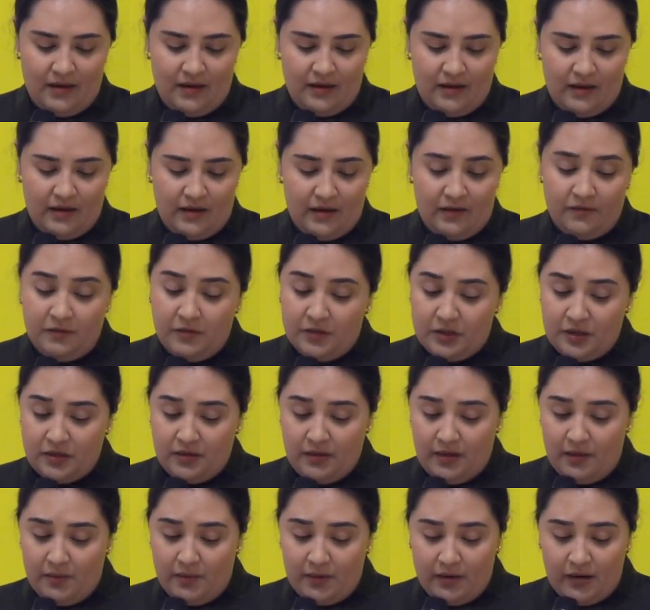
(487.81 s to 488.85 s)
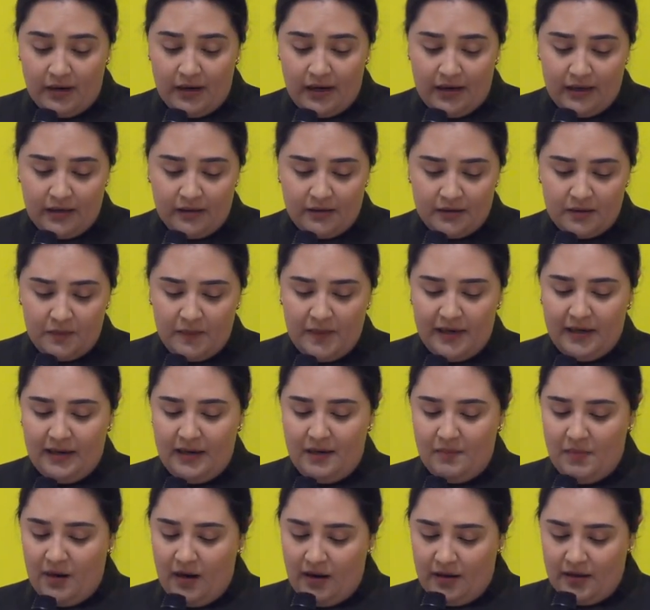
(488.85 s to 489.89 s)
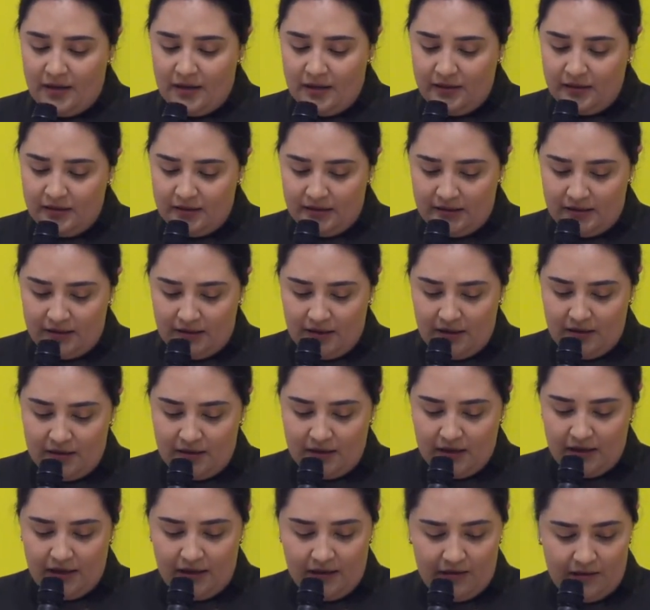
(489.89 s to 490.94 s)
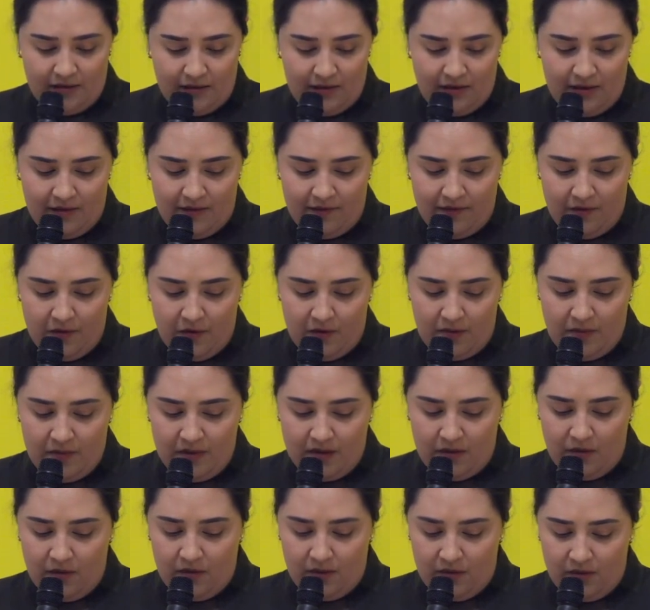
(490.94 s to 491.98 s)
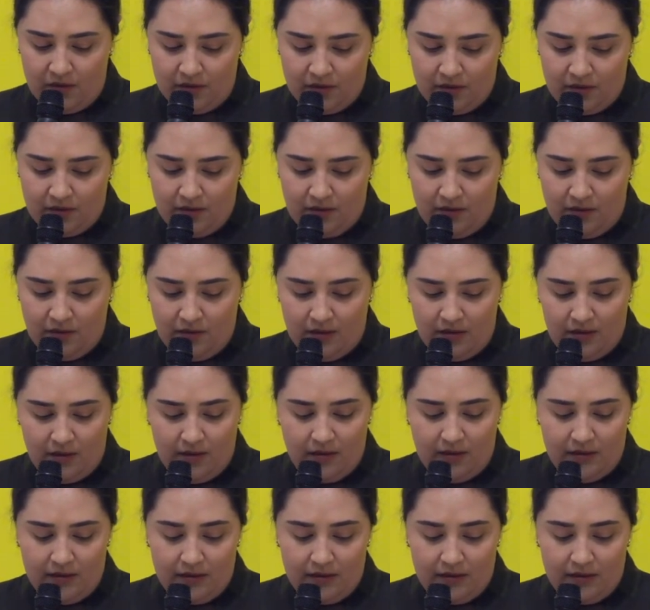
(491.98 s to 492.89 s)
uh, of which they were eight, became artists, and together they formed the corner store,